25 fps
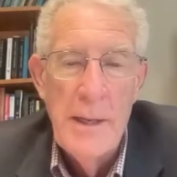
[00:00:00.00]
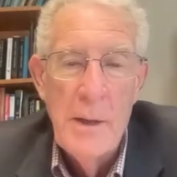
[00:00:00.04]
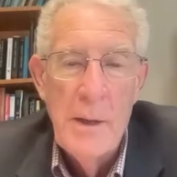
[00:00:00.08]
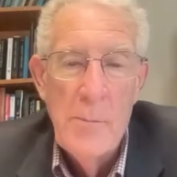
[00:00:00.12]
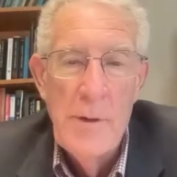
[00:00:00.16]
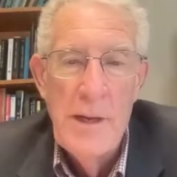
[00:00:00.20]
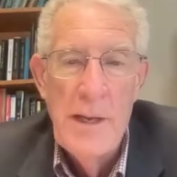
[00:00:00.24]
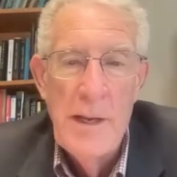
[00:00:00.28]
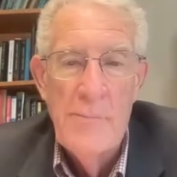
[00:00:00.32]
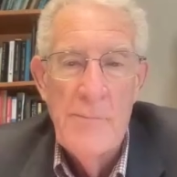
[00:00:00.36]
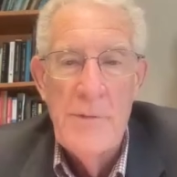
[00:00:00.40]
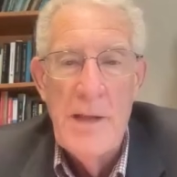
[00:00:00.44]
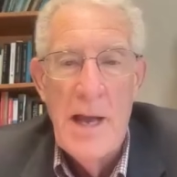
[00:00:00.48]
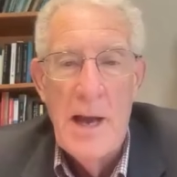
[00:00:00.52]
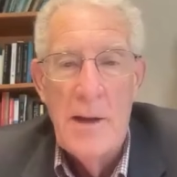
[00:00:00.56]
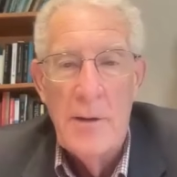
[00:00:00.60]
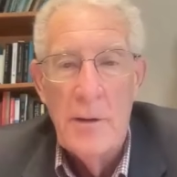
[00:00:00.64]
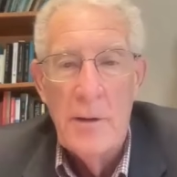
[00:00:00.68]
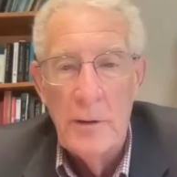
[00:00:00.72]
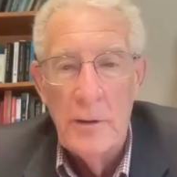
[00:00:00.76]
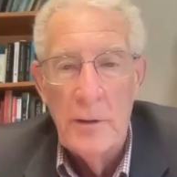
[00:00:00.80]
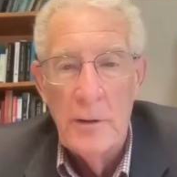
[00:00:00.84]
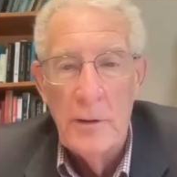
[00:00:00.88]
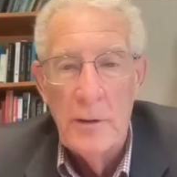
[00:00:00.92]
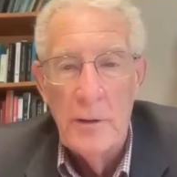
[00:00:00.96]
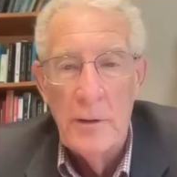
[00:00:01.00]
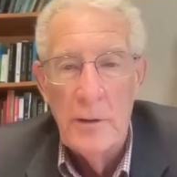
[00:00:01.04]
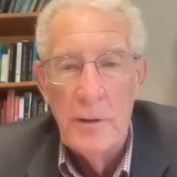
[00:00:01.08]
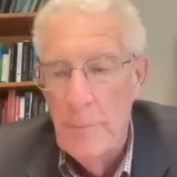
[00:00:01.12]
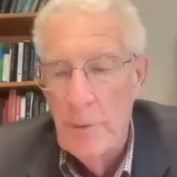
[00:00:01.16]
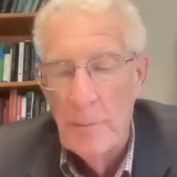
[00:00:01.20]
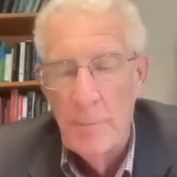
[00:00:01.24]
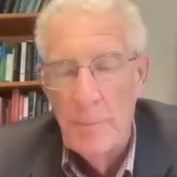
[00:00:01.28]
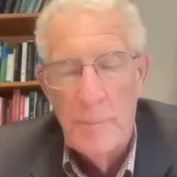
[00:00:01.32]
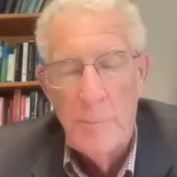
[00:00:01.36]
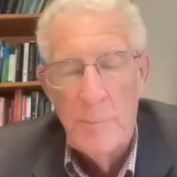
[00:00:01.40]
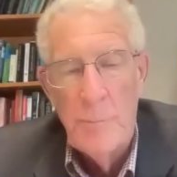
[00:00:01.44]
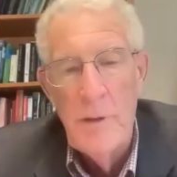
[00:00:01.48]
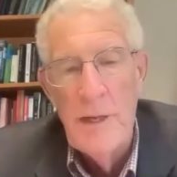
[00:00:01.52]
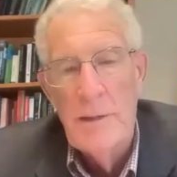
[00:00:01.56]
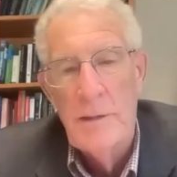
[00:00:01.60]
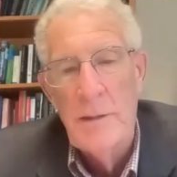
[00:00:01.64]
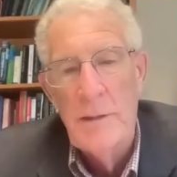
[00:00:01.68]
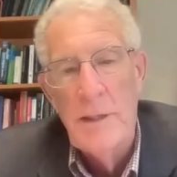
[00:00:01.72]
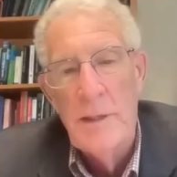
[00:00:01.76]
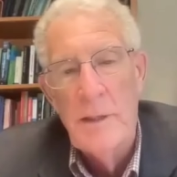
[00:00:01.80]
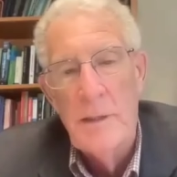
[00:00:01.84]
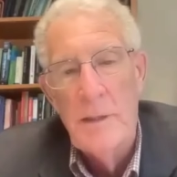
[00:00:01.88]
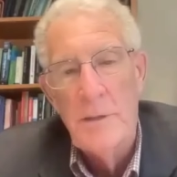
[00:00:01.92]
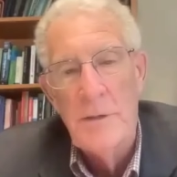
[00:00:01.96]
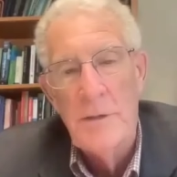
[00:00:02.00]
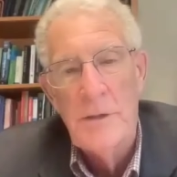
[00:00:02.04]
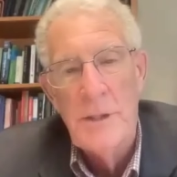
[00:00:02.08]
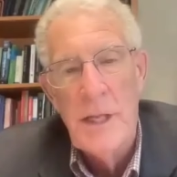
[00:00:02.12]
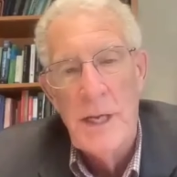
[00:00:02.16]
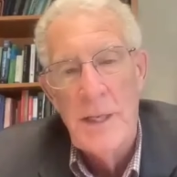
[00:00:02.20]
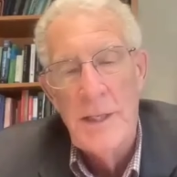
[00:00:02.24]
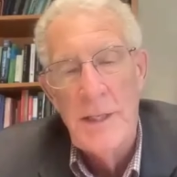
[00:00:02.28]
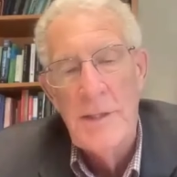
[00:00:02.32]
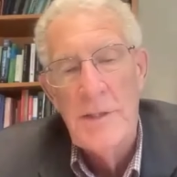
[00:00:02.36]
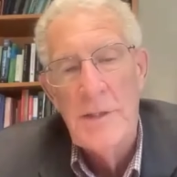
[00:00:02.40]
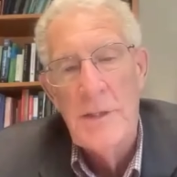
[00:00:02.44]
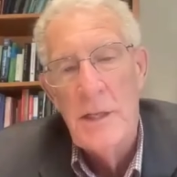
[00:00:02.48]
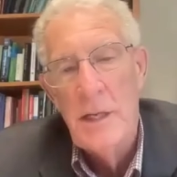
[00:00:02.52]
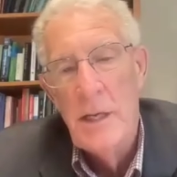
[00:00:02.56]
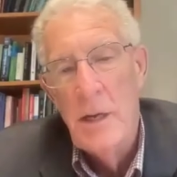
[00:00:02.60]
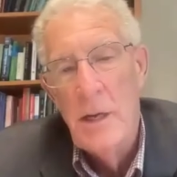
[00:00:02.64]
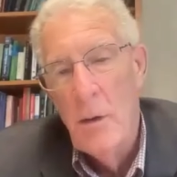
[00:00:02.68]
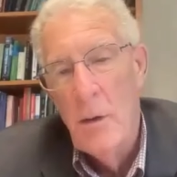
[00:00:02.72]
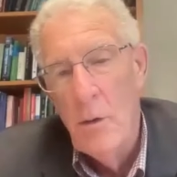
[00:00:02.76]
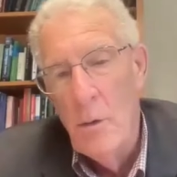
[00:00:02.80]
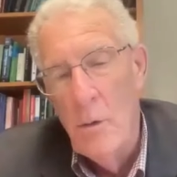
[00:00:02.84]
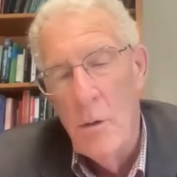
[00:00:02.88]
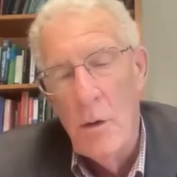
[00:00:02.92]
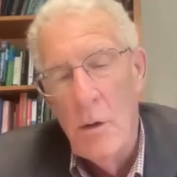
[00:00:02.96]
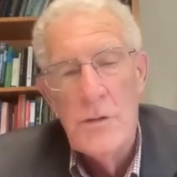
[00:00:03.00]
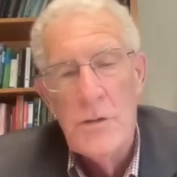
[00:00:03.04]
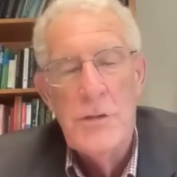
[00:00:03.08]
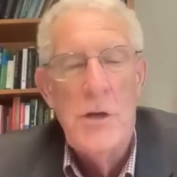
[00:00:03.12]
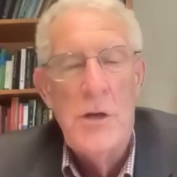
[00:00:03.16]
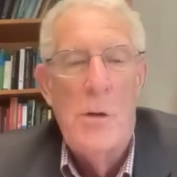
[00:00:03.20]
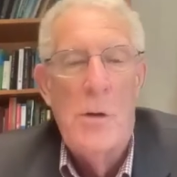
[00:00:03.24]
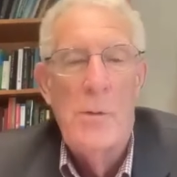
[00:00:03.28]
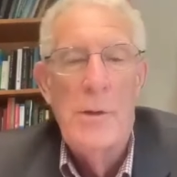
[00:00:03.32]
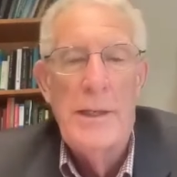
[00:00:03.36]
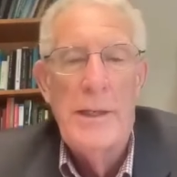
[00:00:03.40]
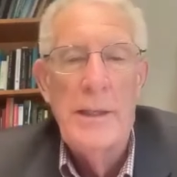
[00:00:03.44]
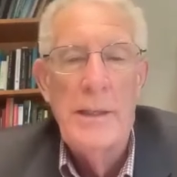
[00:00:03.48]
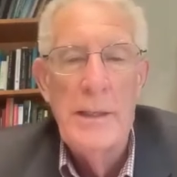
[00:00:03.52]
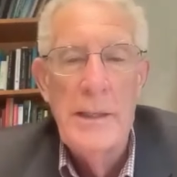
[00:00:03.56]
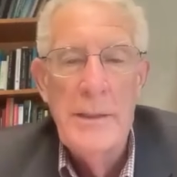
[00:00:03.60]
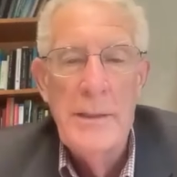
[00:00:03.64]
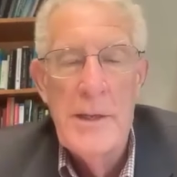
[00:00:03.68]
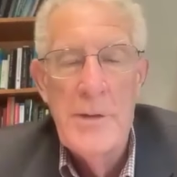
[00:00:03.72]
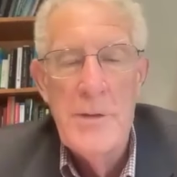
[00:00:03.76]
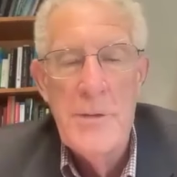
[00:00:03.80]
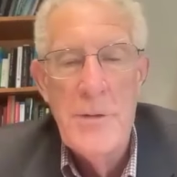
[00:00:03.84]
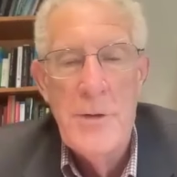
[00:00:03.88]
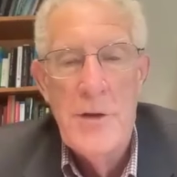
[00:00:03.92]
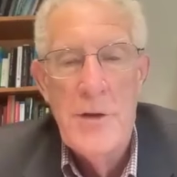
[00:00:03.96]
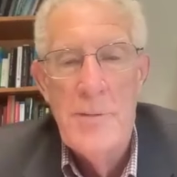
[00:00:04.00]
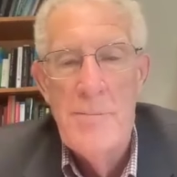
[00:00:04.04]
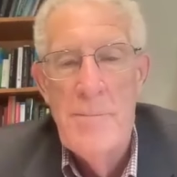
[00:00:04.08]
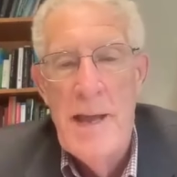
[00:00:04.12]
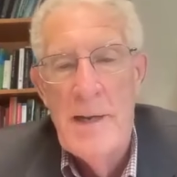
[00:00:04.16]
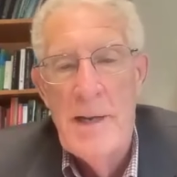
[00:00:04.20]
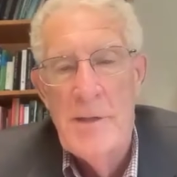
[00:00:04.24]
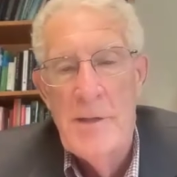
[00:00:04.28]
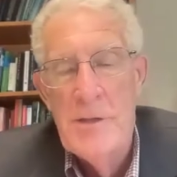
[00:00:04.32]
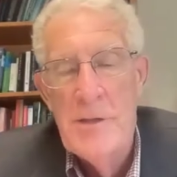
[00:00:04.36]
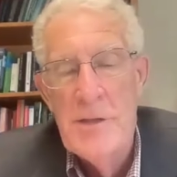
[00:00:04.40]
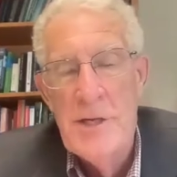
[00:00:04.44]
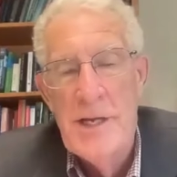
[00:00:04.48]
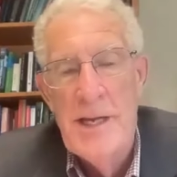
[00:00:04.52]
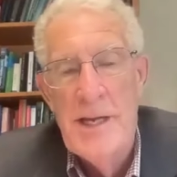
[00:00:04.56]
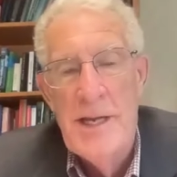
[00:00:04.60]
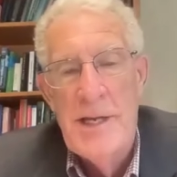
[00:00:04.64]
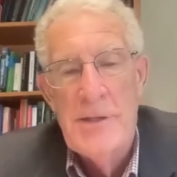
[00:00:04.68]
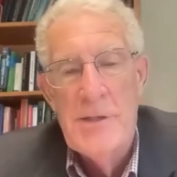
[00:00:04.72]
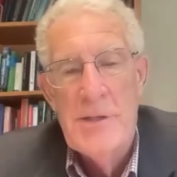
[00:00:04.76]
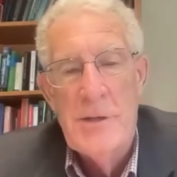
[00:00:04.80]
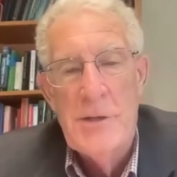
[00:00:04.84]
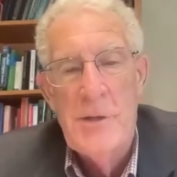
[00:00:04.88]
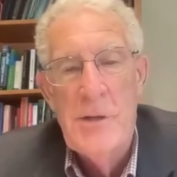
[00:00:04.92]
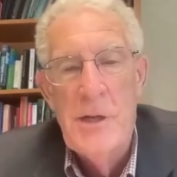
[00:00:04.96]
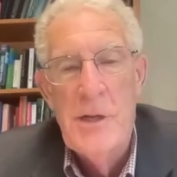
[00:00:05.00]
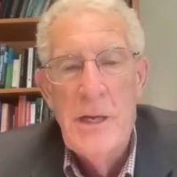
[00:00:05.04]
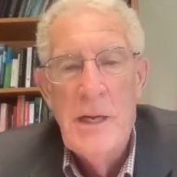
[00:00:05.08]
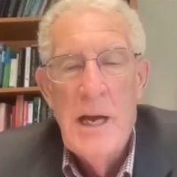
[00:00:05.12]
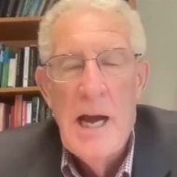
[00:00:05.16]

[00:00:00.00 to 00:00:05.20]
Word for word: We have not only people, but preclinical studies all showing that you can manage cancer.